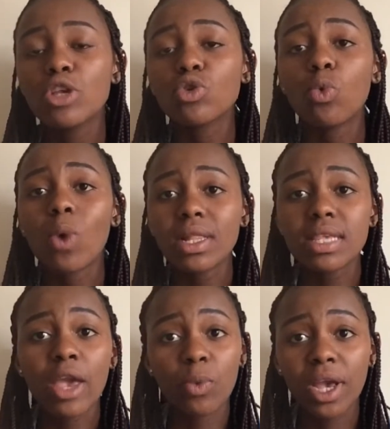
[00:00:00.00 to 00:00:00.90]
so once
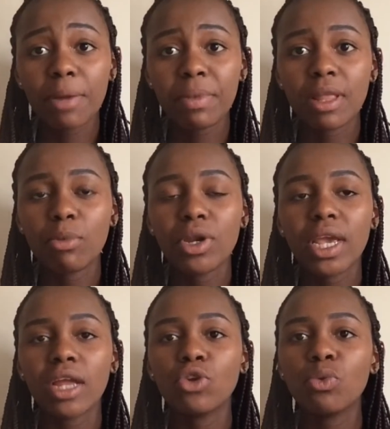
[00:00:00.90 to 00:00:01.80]
i wake up in the
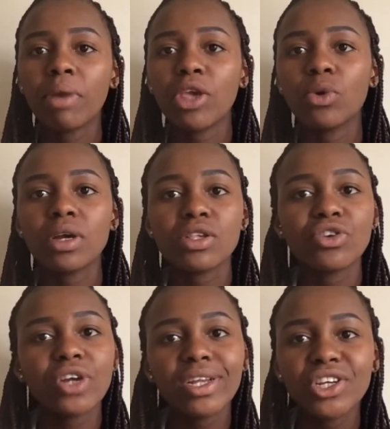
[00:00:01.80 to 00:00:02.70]
morning and do my yoga
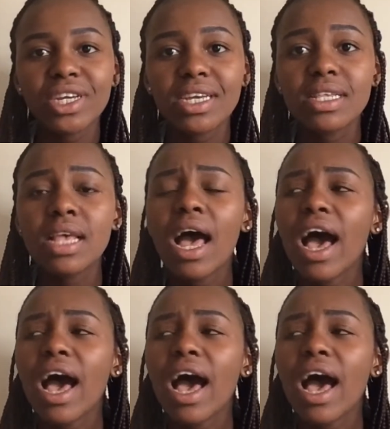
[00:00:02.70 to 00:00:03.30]
stretches